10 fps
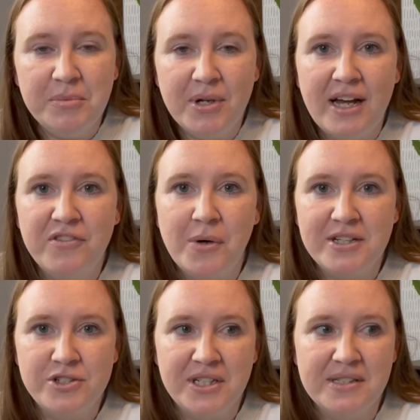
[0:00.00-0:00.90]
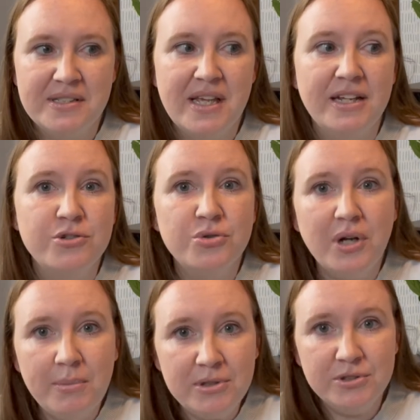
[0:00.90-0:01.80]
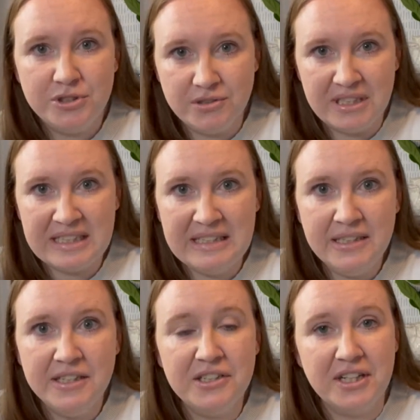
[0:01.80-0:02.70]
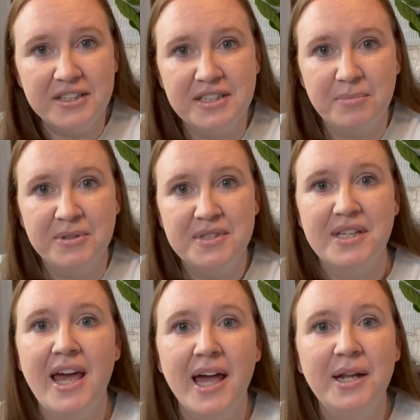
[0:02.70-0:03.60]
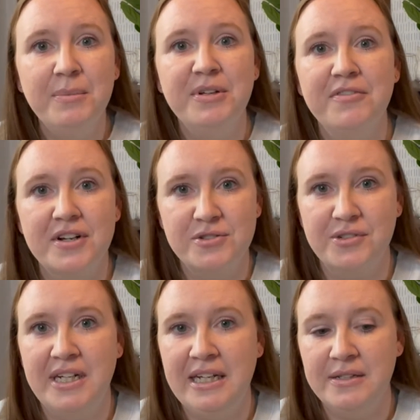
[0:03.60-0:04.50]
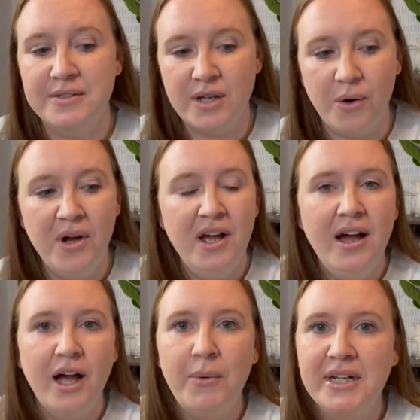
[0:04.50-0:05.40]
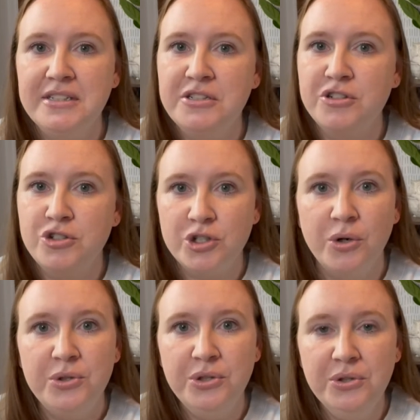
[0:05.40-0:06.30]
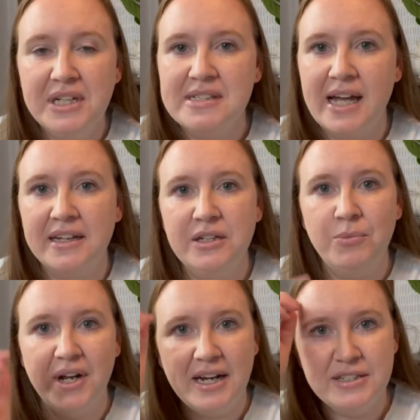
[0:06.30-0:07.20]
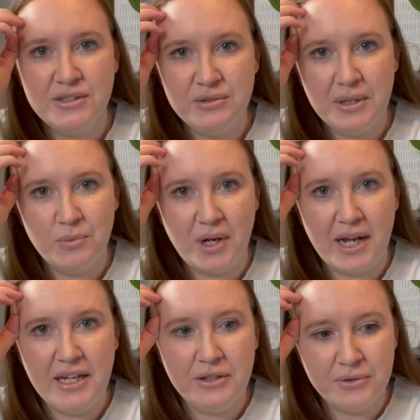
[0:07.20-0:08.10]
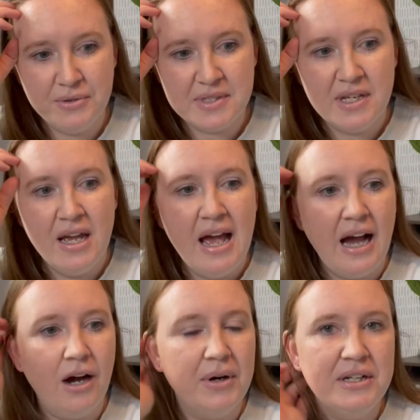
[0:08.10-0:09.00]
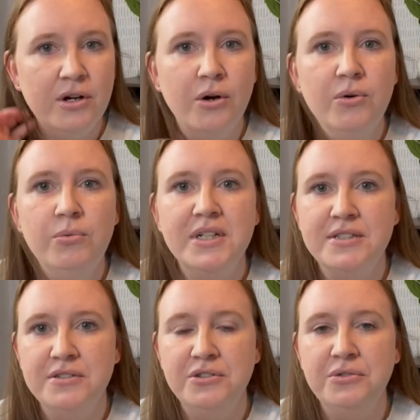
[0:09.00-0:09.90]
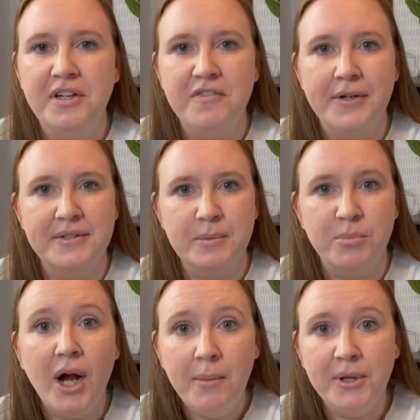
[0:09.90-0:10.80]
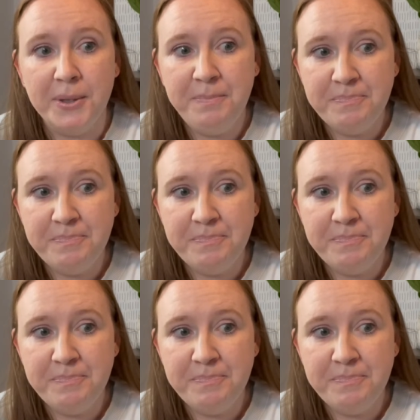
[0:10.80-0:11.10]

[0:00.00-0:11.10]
have questions, and troubleshooting cloth diapers can be frustrating. So I wanted to just show you exactly what I do and what I use, how I know what to do if there's a problem,